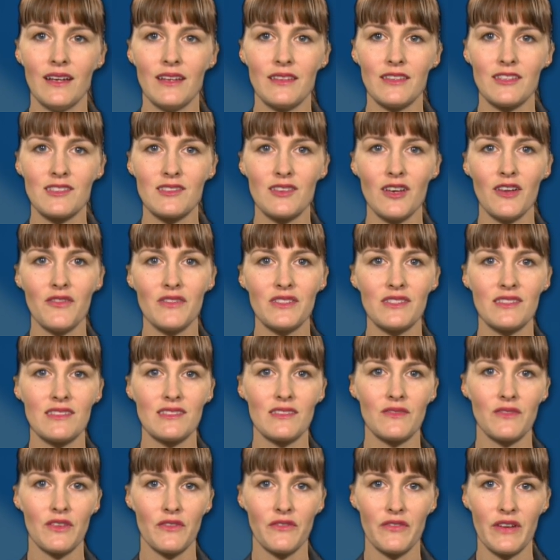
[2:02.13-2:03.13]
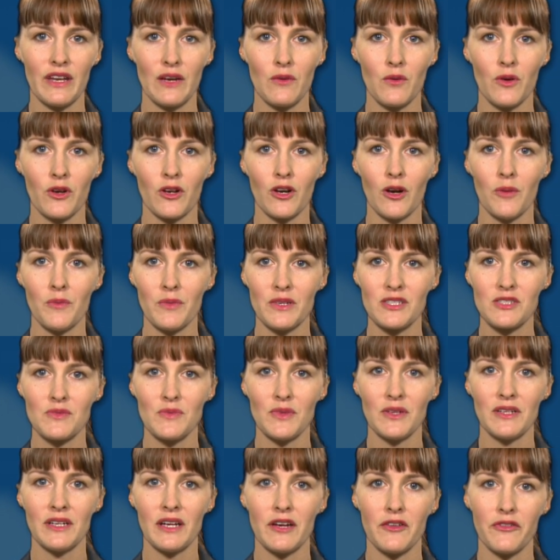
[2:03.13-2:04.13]
The services of the Fair Work
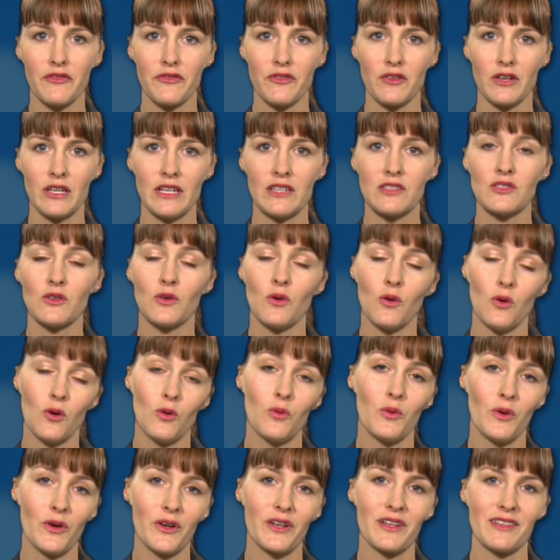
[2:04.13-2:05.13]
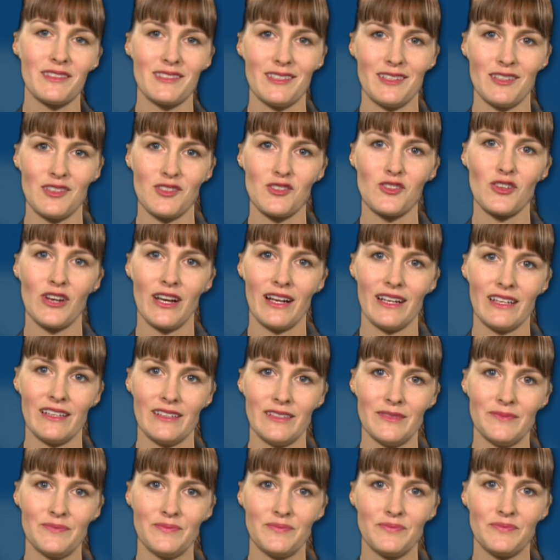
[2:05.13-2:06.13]
Ombudsman are free to all workers in
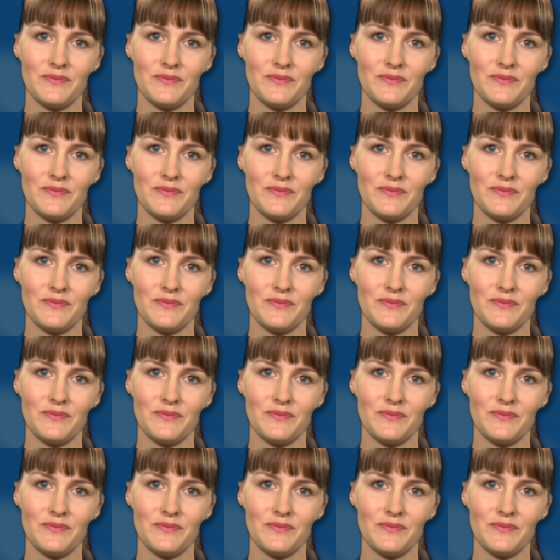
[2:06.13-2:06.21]
Australia.